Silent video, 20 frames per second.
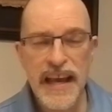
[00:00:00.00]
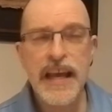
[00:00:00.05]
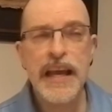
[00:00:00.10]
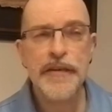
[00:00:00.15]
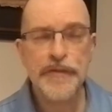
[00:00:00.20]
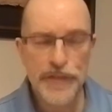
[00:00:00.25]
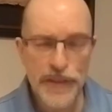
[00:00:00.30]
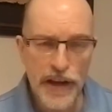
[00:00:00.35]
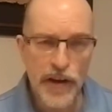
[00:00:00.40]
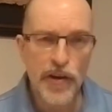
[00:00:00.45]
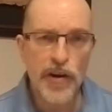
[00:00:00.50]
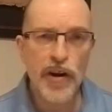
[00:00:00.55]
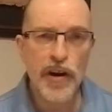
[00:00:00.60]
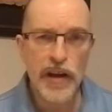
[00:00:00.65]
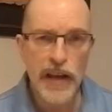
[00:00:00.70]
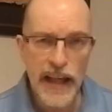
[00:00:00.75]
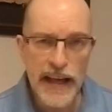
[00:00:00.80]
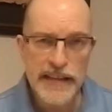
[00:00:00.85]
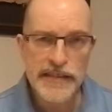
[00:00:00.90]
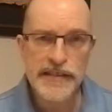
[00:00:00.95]
If there are
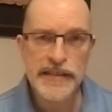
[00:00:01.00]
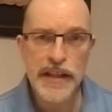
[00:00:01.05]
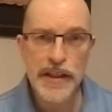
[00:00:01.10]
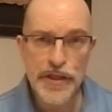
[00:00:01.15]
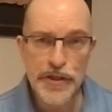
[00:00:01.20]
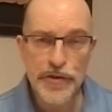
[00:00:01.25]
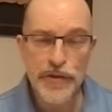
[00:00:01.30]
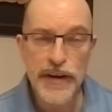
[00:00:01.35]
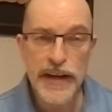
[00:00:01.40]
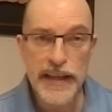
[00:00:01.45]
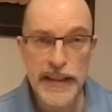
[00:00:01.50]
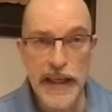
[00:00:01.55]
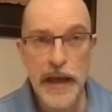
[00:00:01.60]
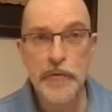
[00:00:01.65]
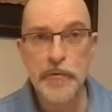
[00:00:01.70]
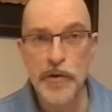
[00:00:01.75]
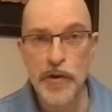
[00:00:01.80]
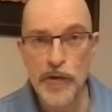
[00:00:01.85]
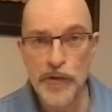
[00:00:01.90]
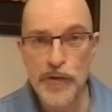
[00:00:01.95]
less than 3, they
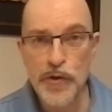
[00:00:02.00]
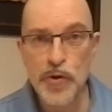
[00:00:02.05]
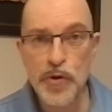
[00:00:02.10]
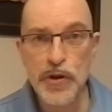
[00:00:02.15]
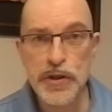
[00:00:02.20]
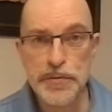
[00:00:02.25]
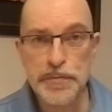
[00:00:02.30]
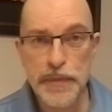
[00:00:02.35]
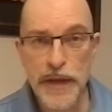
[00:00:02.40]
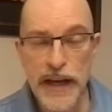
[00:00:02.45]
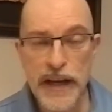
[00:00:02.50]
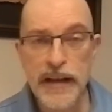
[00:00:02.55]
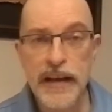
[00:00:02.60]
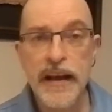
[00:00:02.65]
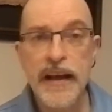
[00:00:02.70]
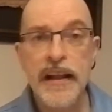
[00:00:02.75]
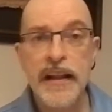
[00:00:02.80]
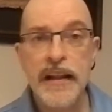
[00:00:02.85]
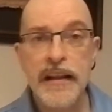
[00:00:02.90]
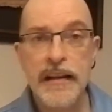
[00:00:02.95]
will of course pick
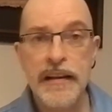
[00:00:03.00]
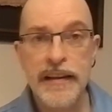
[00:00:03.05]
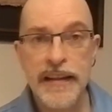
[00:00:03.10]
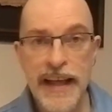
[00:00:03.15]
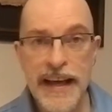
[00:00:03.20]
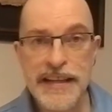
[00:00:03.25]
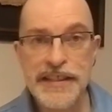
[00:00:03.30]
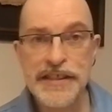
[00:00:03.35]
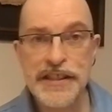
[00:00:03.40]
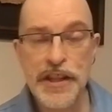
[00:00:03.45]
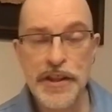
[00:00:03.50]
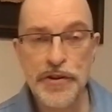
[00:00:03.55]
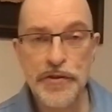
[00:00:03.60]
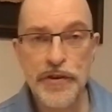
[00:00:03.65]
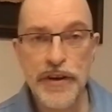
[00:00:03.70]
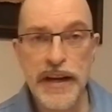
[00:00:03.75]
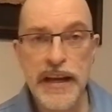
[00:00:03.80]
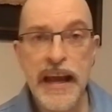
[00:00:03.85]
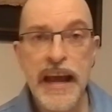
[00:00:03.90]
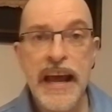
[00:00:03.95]
less than
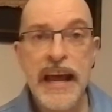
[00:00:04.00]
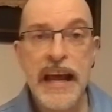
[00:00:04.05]
3.